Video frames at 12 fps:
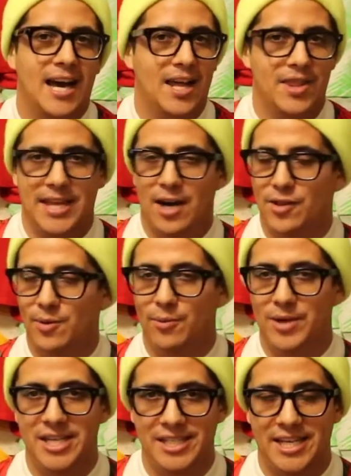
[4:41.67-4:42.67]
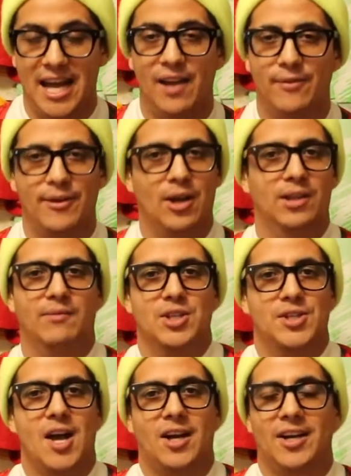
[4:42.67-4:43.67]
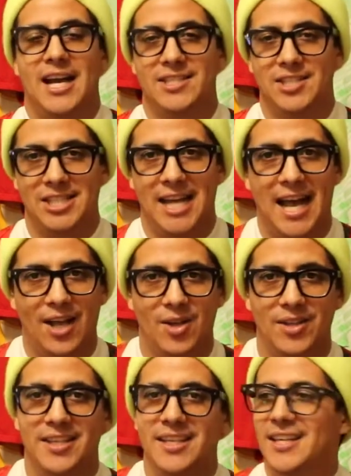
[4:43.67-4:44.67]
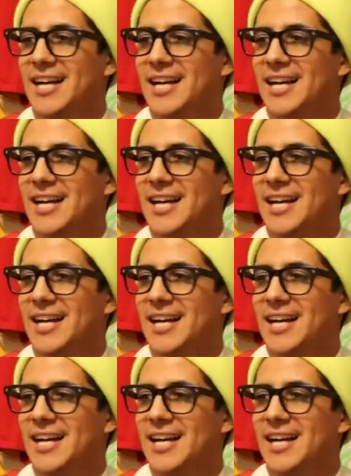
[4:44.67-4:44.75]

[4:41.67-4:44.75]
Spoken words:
They are the reason I fell in love with soccer as a child.